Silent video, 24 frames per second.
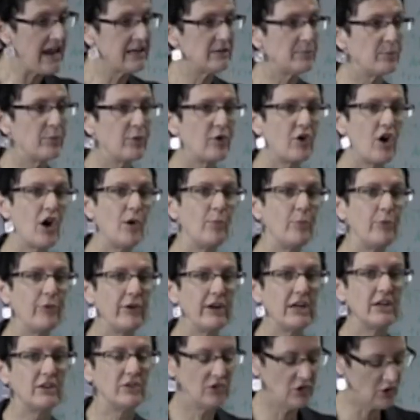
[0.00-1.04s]
an
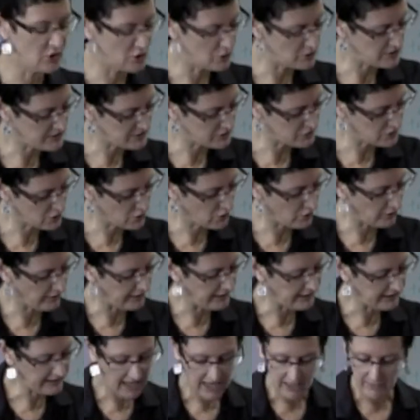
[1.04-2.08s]
appropriate new
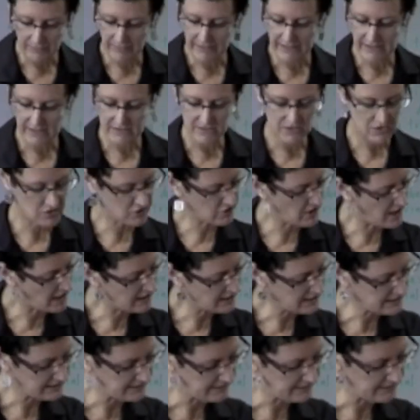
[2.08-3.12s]
story can be
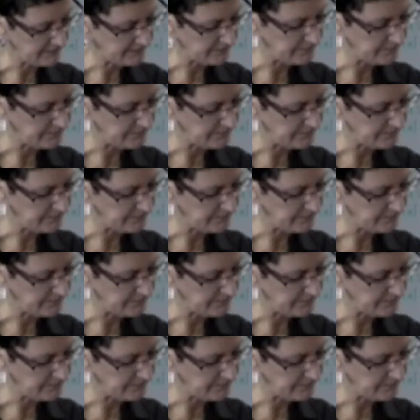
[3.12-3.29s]
constructed.